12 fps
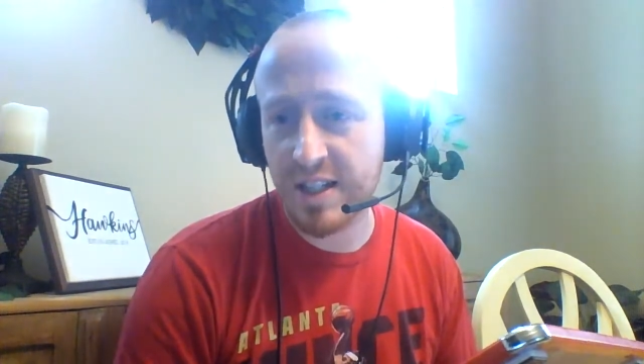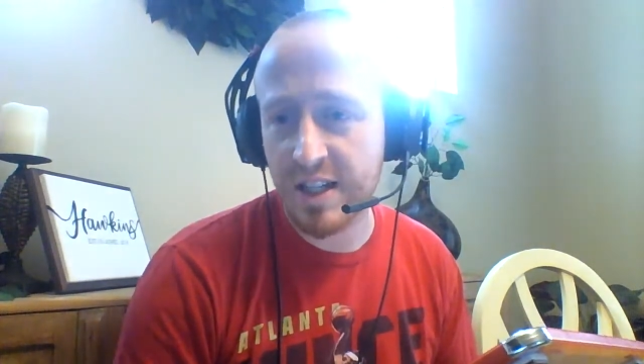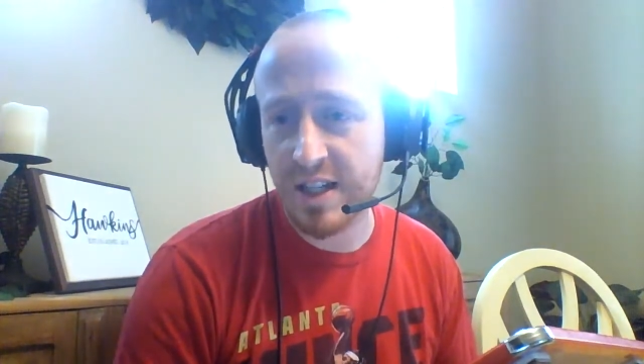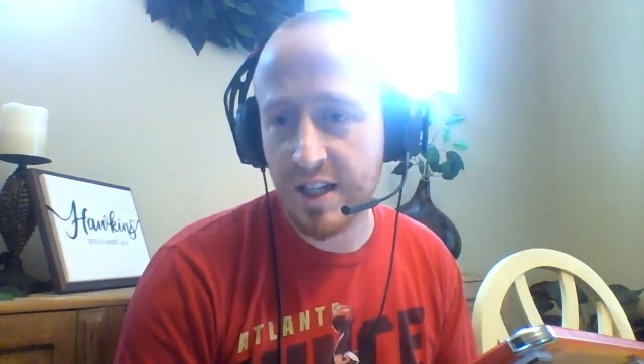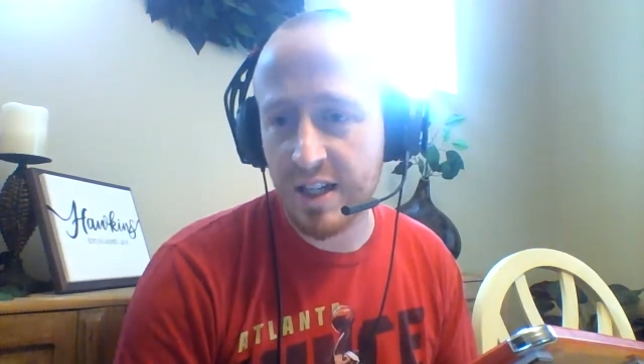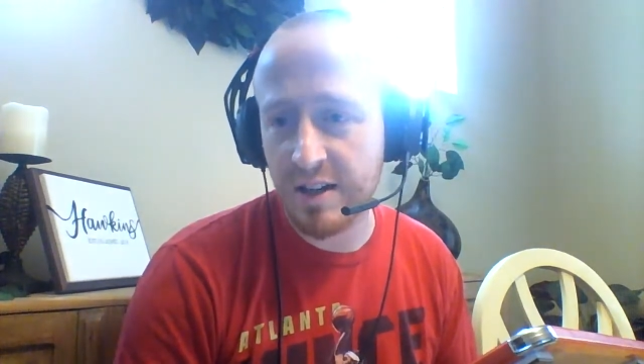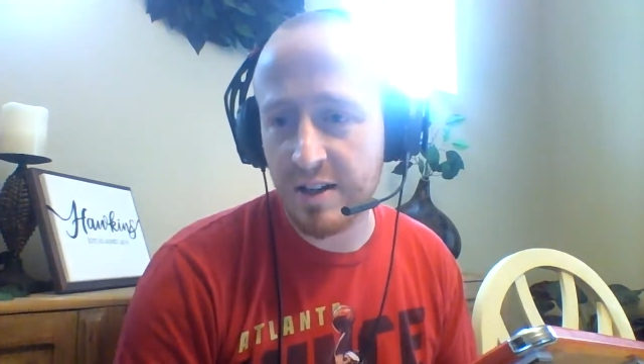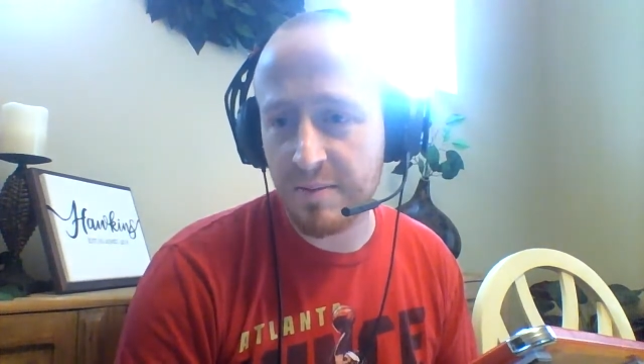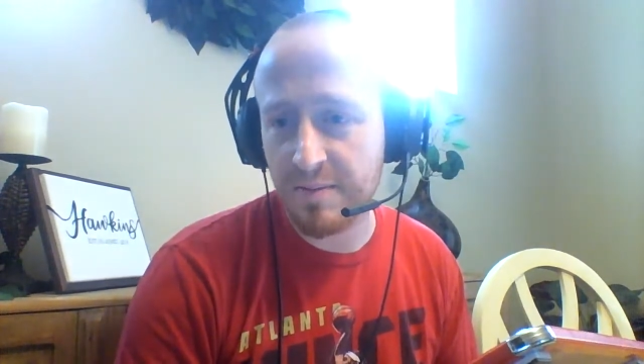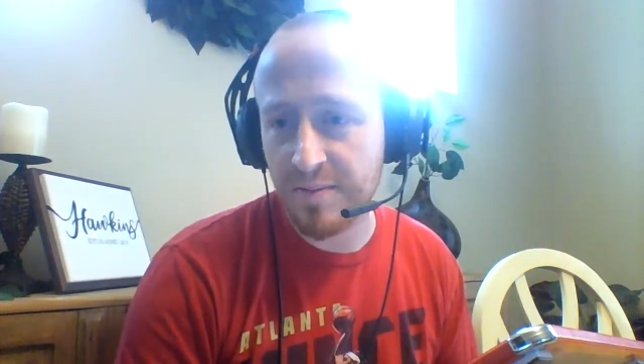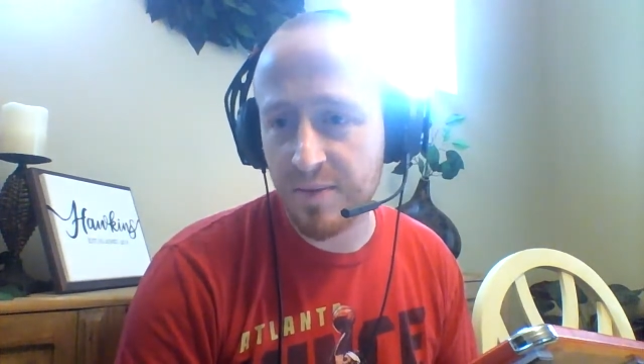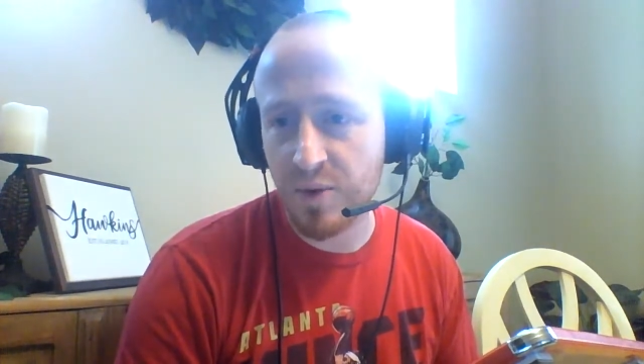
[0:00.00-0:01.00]
Well,
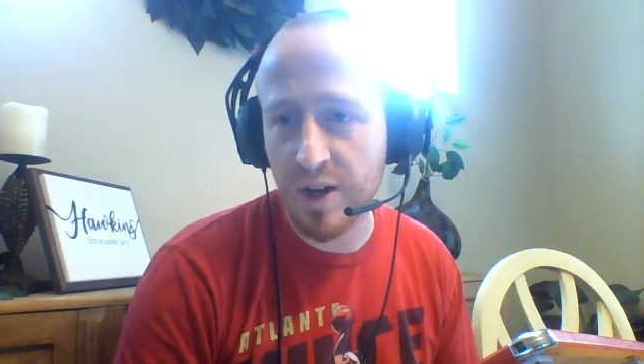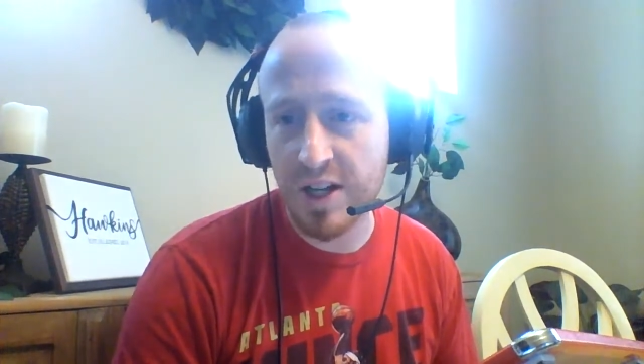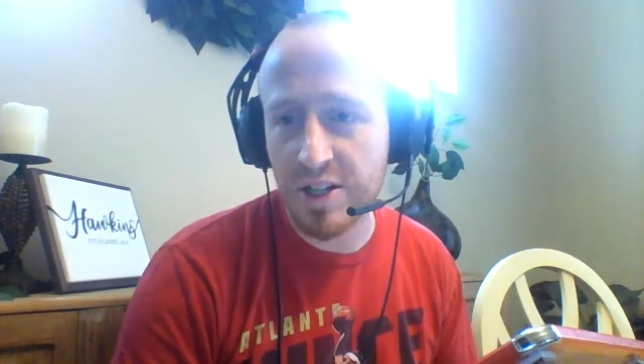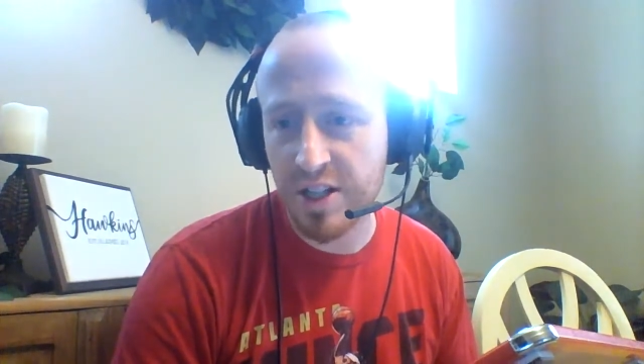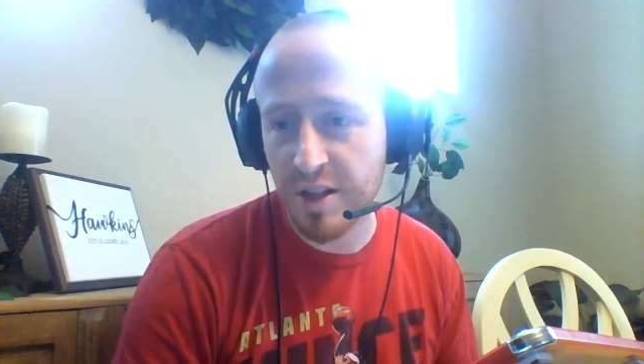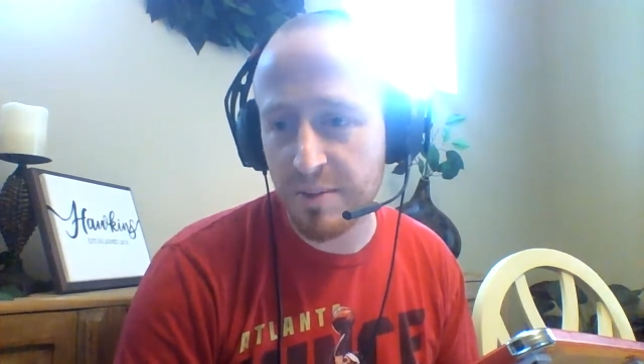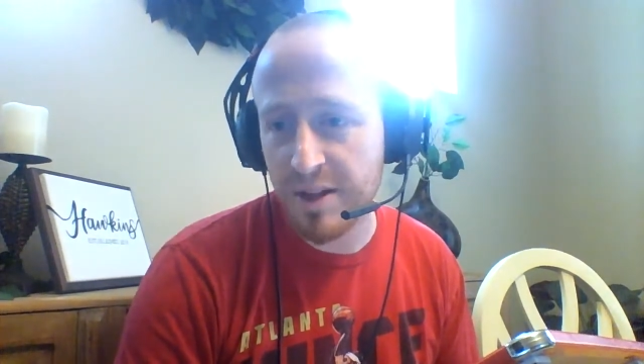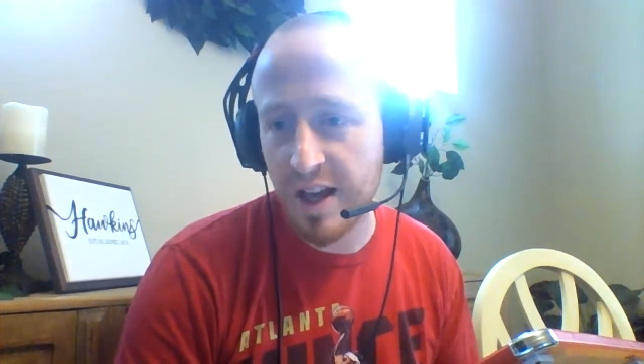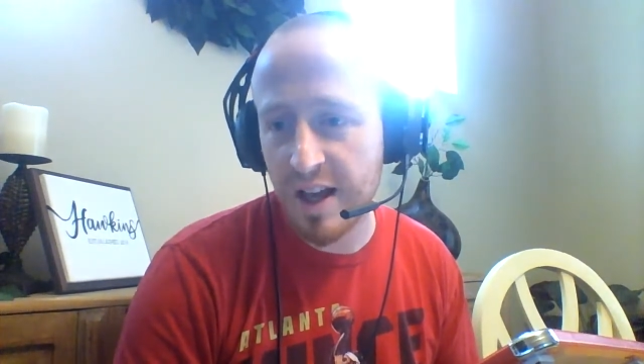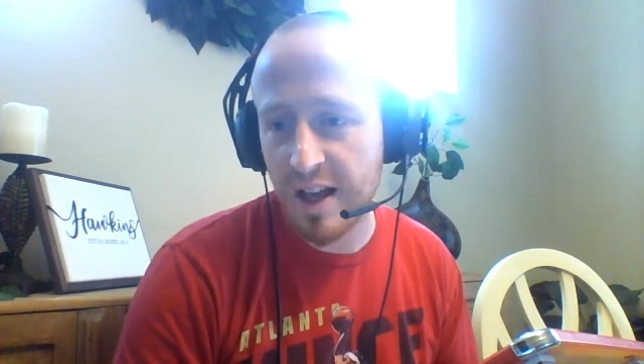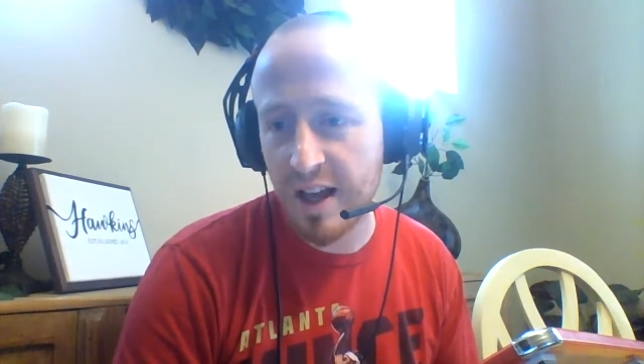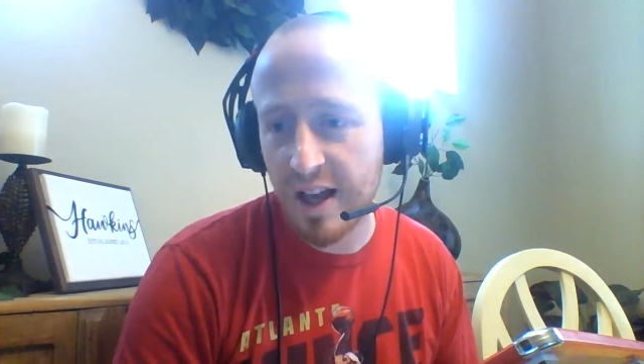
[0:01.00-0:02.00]
actually, let me
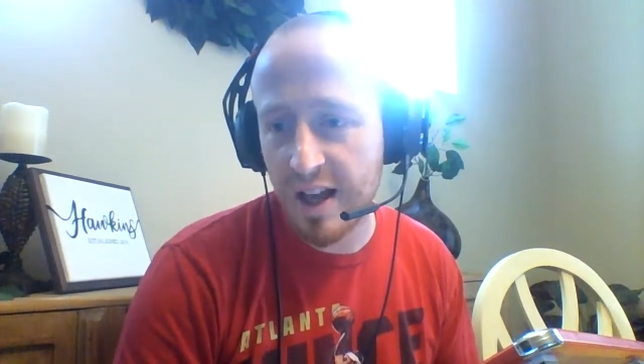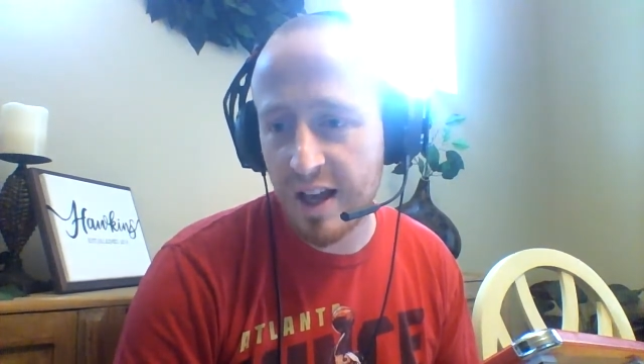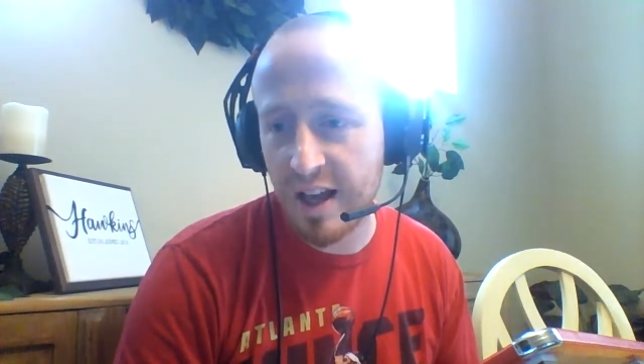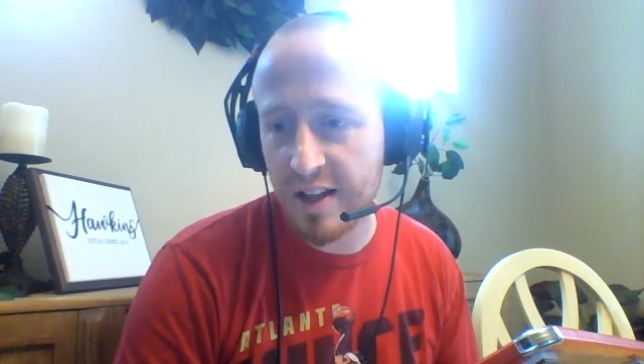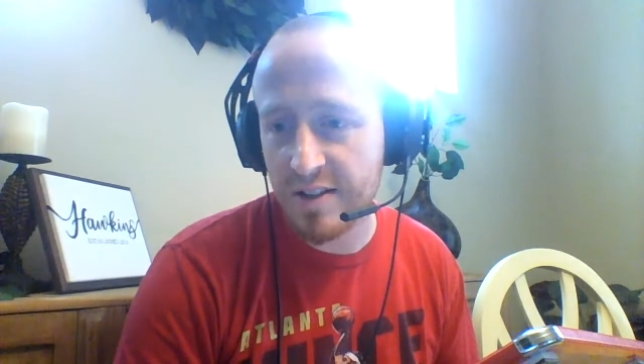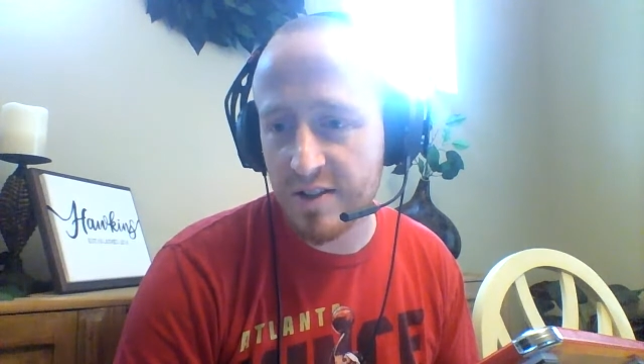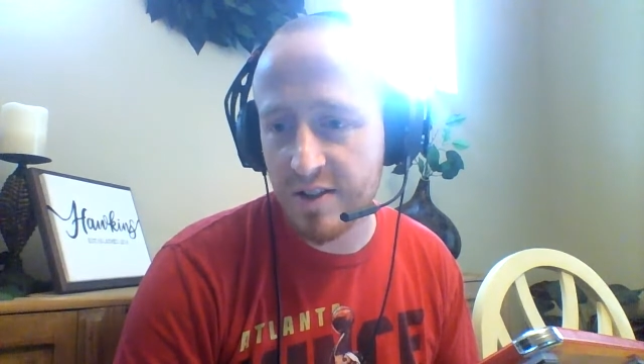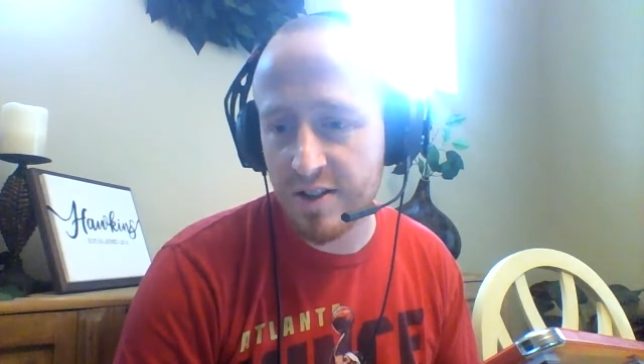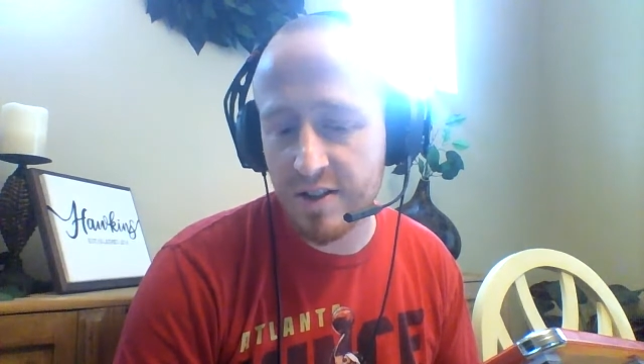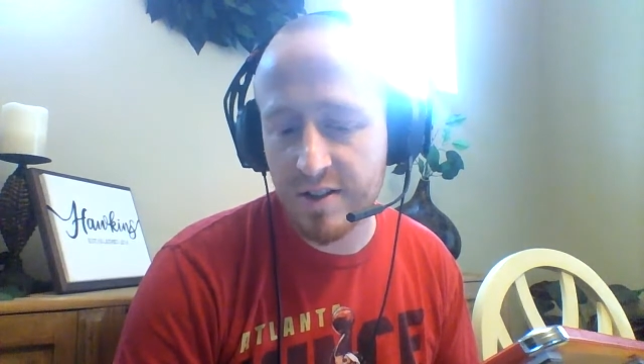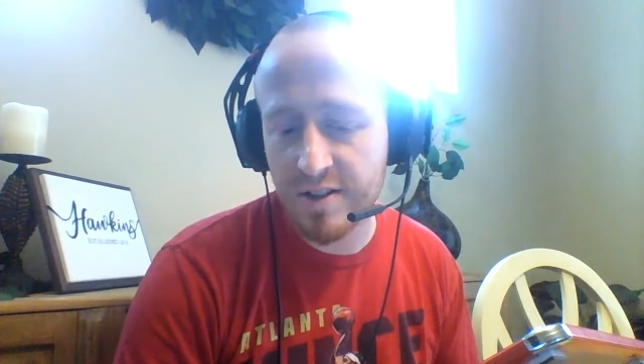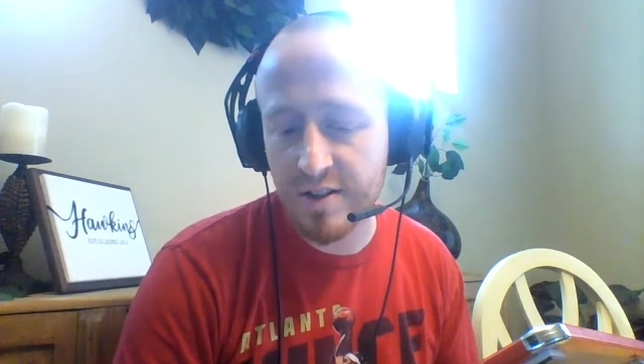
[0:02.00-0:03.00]
answer